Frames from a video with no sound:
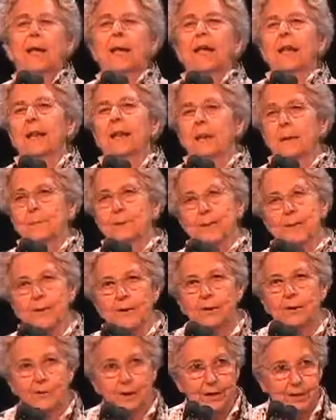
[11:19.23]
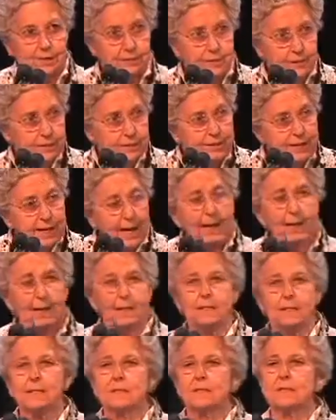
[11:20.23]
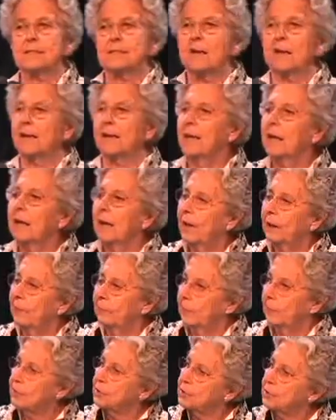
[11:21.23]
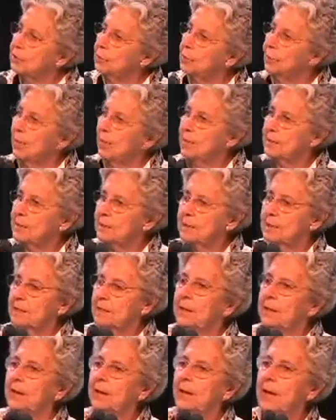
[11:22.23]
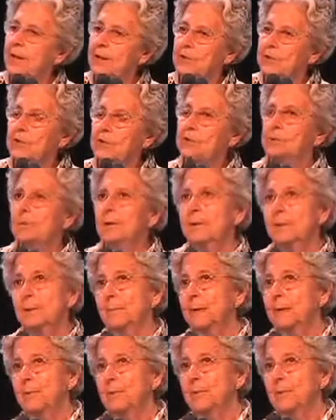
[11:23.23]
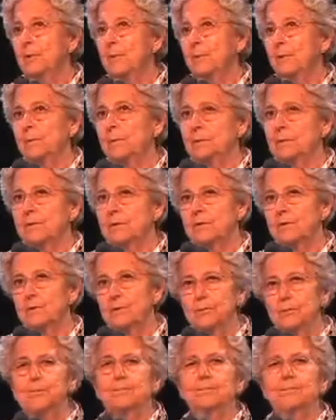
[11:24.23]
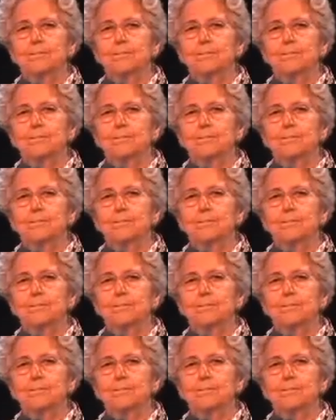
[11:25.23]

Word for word: And let me digress for a second to say there are two ways these international, well, there may be more, but two